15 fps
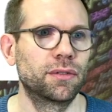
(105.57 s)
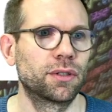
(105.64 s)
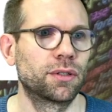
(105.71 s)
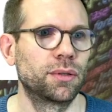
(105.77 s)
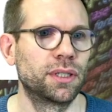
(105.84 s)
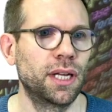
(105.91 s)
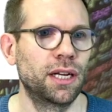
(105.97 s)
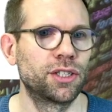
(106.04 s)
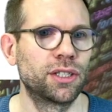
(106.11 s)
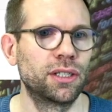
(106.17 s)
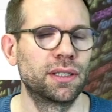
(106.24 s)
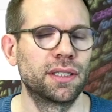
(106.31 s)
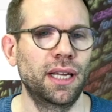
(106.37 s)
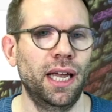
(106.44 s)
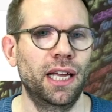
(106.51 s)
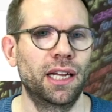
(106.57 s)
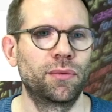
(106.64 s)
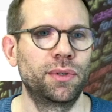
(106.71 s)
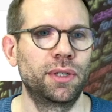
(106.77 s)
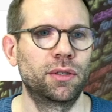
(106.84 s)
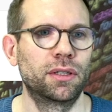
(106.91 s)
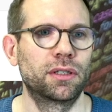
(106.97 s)
or credentials, and
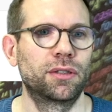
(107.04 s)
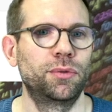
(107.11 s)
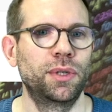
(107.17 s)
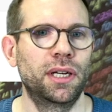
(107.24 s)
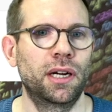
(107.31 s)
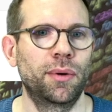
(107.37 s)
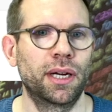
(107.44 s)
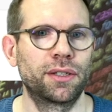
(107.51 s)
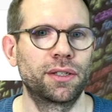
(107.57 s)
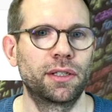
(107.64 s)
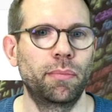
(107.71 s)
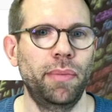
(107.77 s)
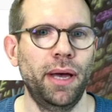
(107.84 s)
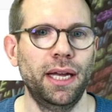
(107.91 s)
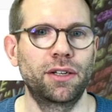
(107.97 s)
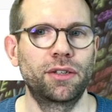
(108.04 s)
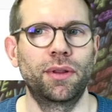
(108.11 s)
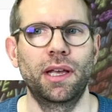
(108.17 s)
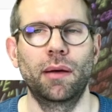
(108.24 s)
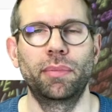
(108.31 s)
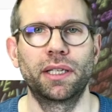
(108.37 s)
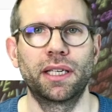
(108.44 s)
we're redirected back to
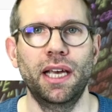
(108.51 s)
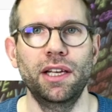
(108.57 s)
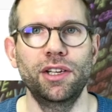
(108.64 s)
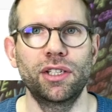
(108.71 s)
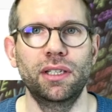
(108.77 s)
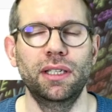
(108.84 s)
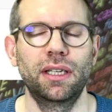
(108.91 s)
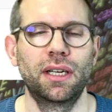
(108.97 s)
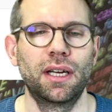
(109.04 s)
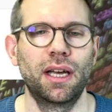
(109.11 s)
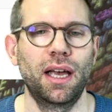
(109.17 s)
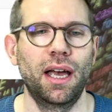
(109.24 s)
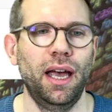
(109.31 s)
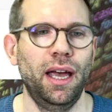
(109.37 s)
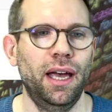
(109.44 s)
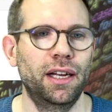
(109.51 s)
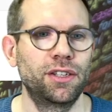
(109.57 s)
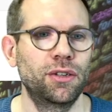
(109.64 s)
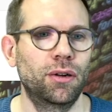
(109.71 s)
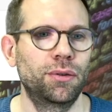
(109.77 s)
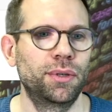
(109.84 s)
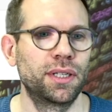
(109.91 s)
the application. And
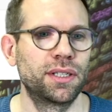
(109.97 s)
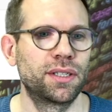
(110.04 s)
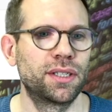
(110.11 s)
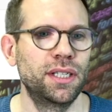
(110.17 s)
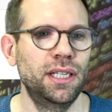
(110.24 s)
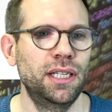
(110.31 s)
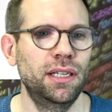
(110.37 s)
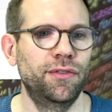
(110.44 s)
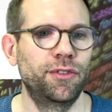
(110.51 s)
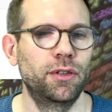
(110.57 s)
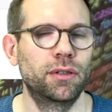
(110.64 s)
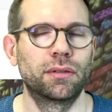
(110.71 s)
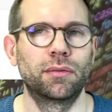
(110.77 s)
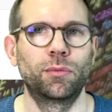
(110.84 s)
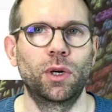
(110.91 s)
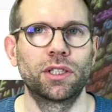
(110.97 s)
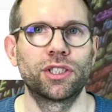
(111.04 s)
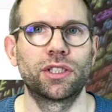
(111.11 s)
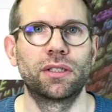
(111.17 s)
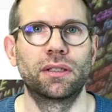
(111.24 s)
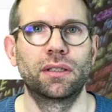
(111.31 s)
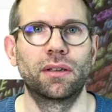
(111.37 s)
you already see, if you
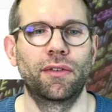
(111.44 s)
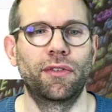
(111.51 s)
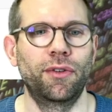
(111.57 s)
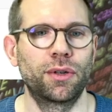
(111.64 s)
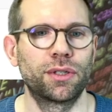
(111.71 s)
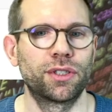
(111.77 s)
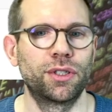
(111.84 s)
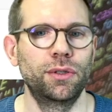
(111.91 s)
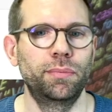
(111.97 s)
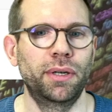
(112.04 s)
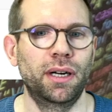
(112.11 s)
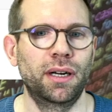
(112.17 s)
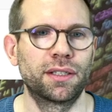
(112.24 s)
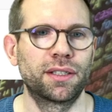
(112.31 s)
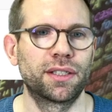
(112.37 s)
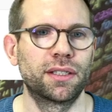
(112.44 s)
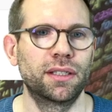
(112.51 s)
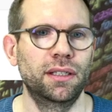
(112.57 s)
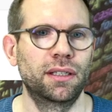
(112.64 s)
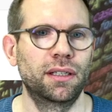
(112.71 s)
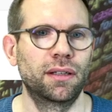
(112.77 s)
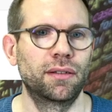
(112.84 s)
watched the first two parts,
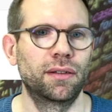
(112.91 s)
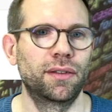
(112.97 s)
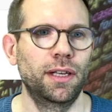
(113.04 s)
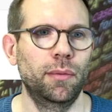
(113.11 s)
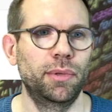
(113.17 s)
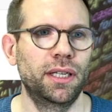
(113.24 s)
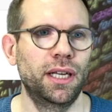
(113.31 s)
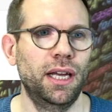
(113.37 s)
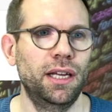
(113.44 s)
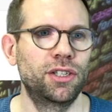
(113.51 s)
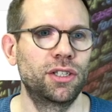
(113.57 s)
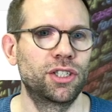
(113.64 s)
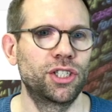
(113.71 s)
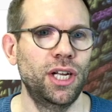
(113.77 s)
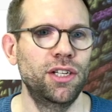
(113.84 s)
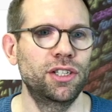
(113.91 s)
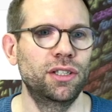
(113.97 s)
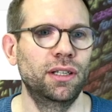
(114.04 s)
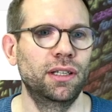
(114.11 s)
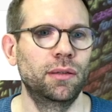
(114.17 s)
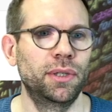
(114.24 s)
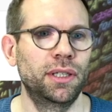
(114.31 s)
the application changed
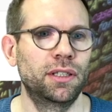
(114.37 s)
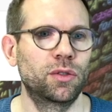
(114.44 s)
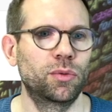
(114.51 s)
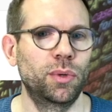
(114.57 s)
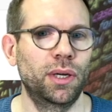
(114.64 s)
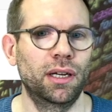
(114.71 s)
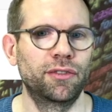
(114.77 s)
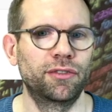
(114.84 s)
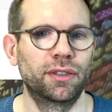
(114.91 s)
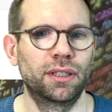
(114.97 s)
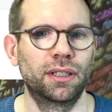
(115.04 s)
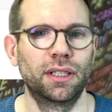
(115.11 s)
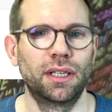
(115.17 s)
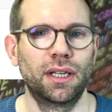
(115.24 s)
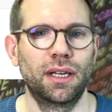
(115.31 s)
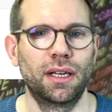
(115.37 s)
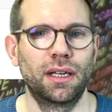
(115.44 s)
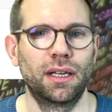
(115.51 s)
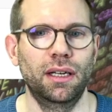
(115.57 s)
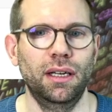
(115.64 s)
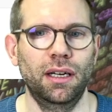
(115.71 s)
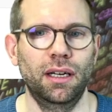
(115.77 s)
a little bit. We have
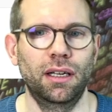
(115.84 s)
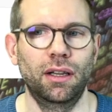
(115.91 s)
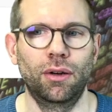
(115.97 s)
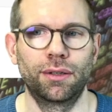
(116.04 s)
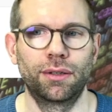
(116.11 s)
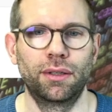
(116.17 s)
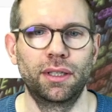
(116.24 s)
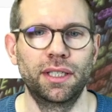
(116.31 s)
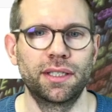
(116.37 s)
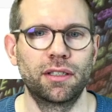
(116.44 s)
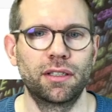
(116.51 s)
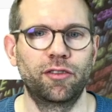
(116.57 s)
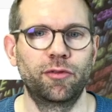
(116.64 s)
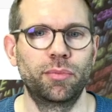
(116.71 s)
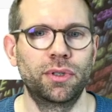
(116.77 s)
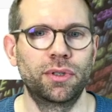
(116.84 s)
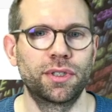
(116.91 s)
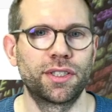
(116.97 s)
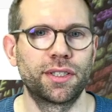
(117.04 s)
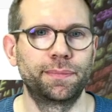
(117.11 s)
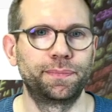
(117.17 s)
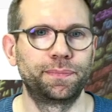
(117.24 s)
a longer list of
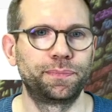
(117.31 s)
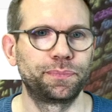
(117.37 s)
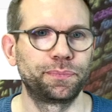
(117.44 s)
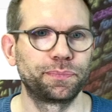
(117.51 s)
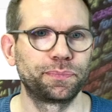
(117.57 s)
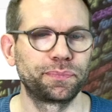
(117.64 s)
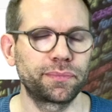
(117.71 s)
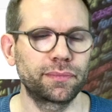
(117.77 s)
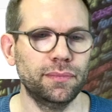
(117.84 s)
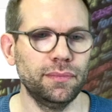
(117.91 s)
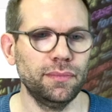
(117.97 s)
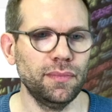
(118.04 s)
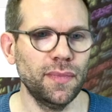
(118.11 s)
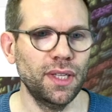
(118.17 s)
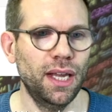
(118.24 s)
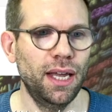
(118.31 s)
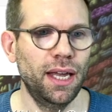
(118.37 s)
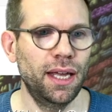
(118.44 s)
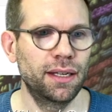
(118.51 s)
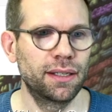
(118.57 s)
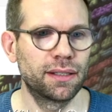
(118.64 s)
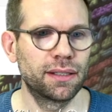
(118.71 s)
books.
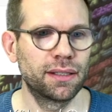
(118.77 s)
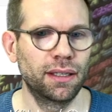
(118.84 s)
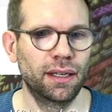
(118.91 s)
And